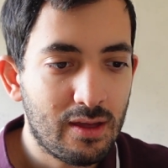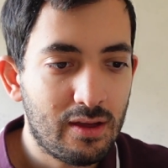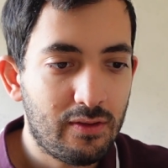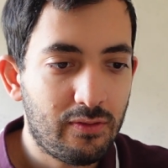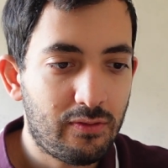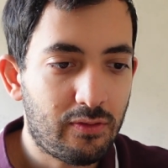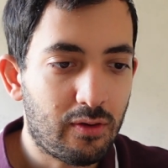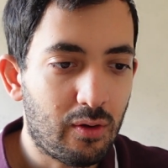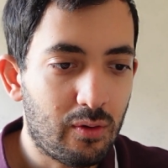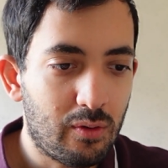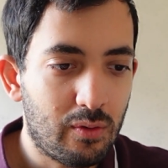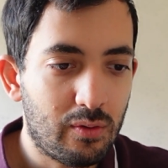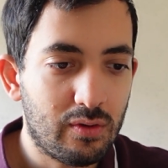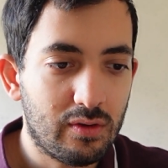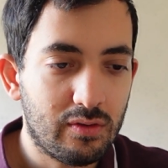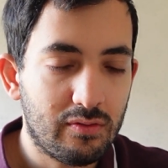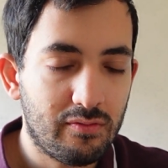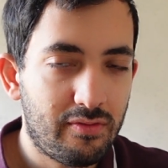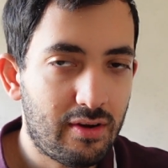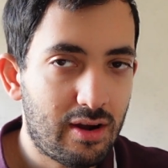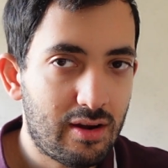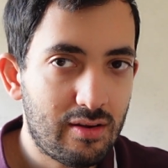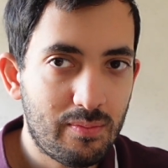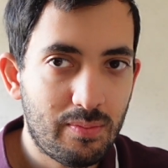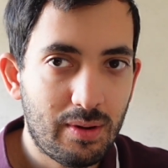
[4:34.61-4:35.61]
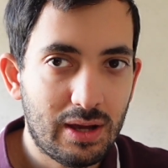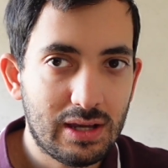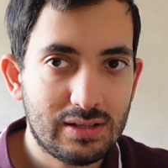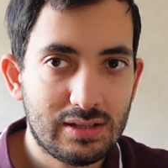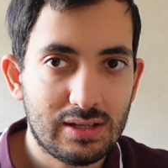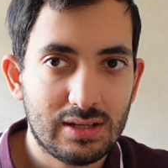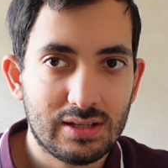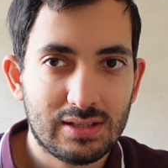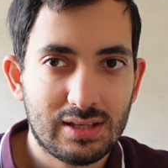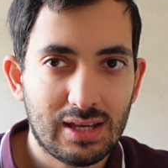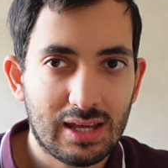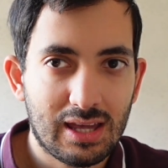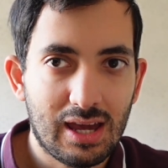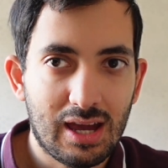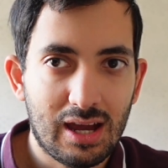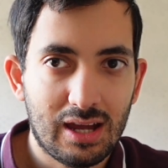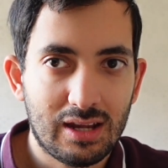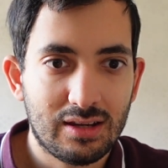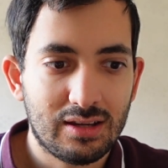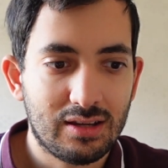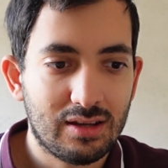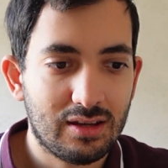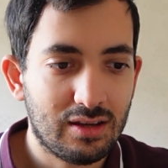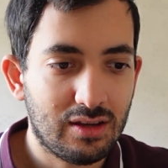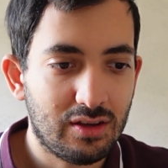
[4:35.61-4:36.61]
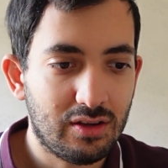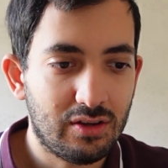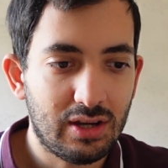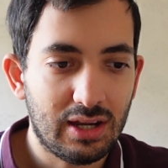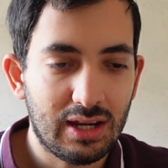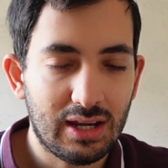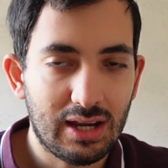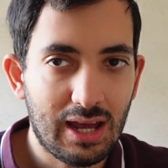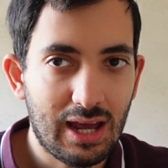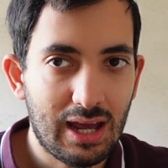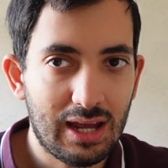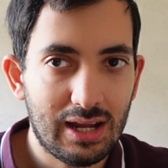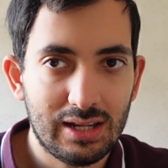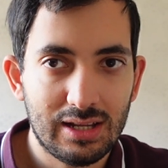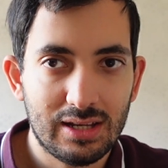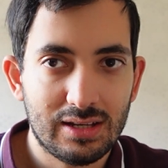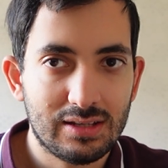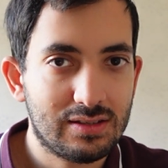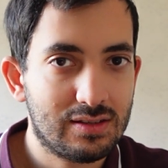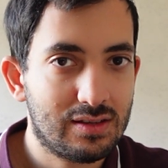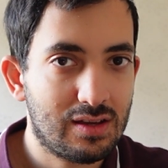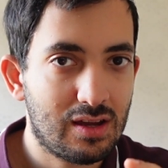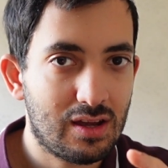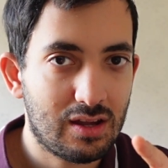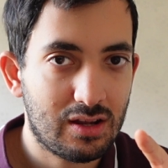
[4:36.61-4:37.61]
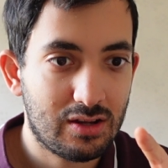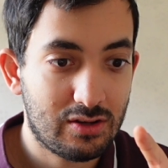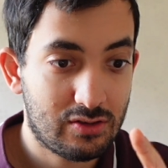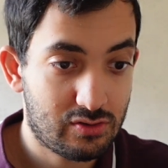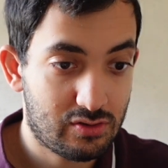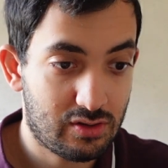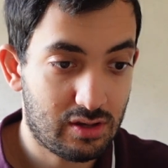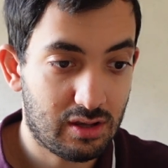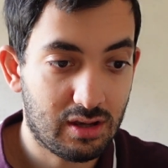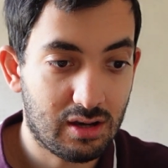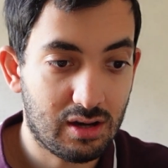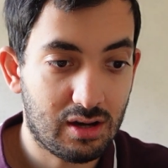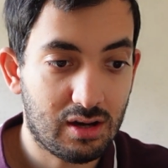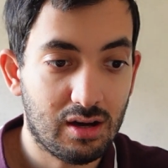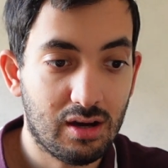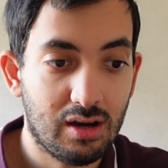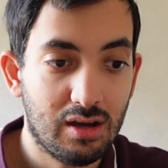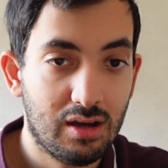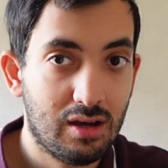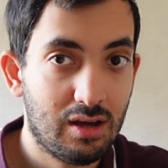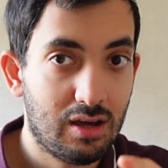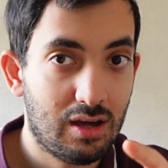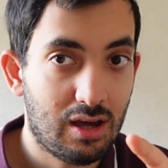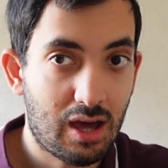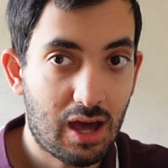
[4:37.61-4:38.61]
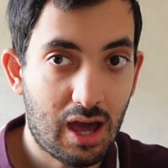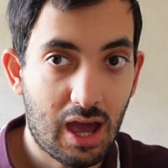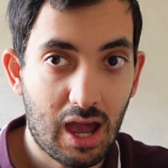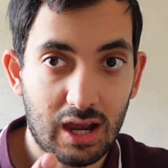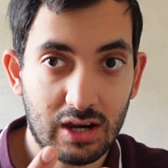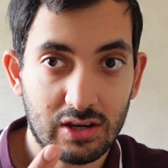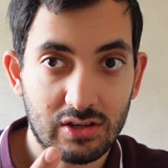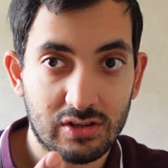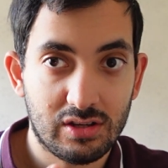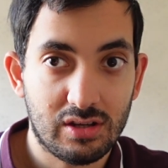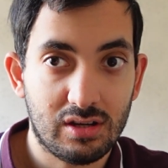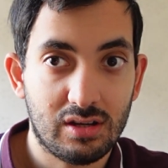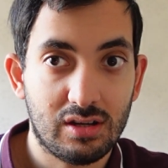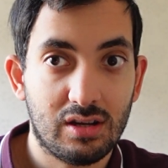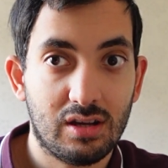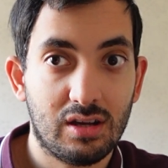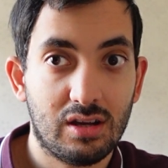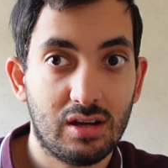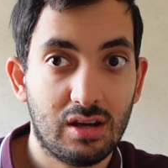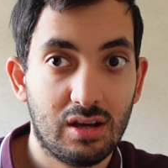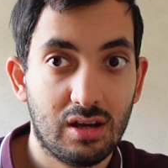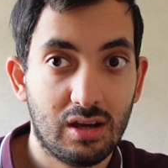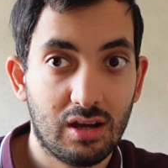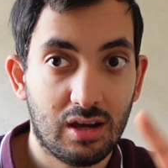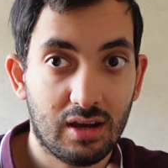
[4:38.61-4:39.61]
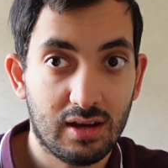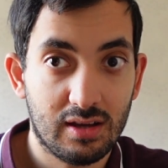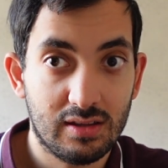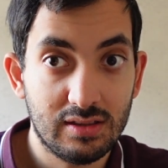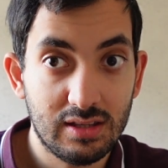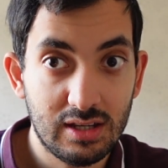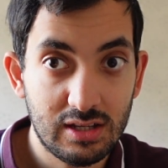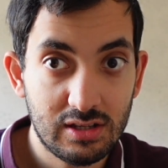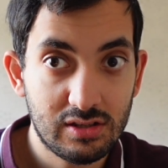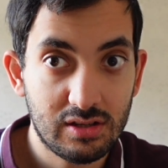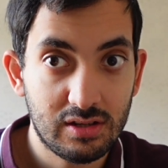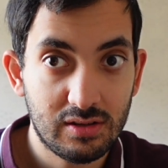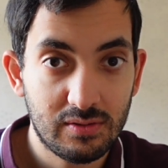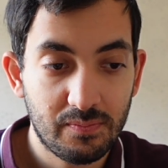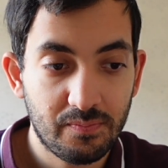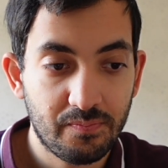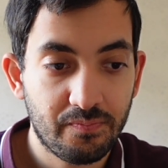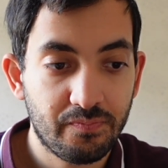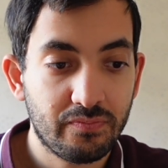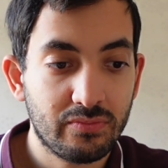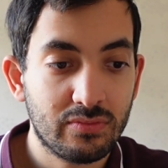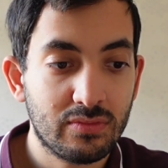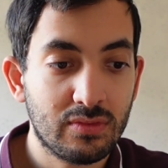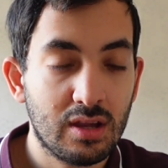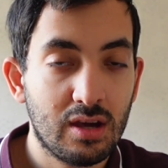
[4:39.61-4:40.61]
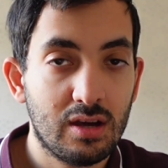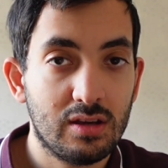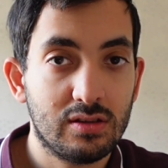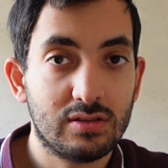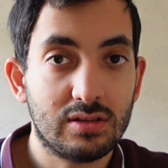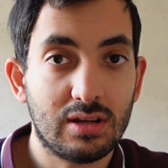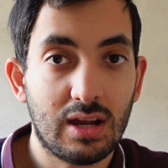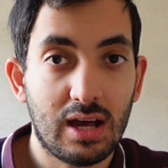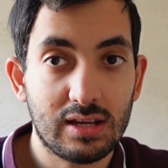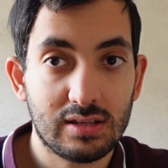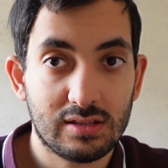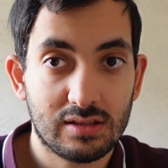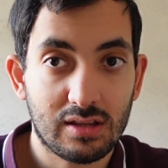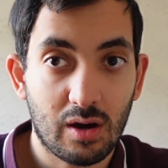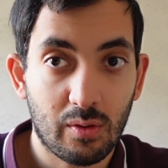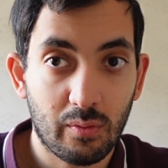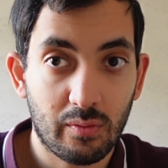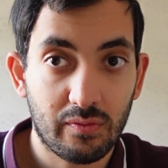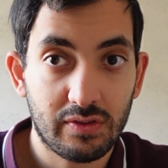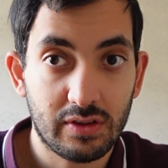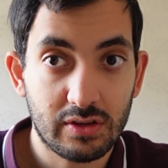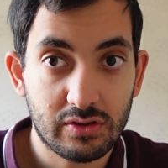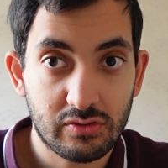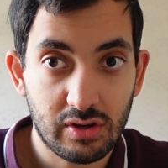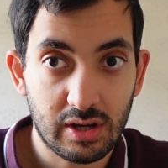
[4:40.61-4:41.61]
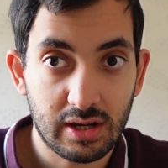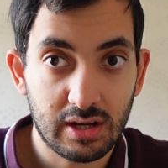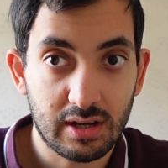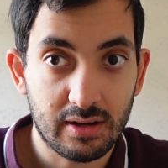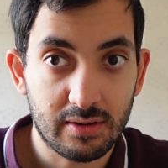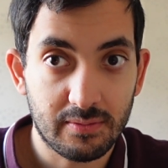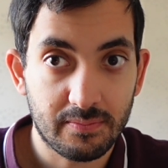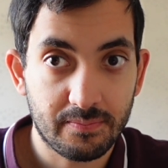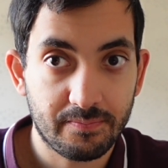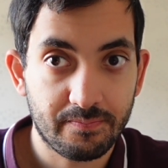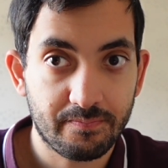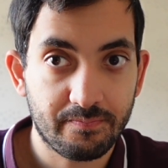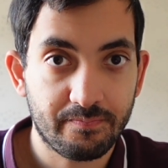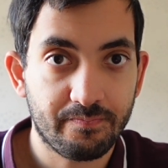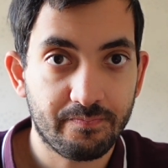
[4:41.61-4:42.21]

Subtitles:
So very basics again, you need alias, trigger, action, condition. So let's start with the trigger.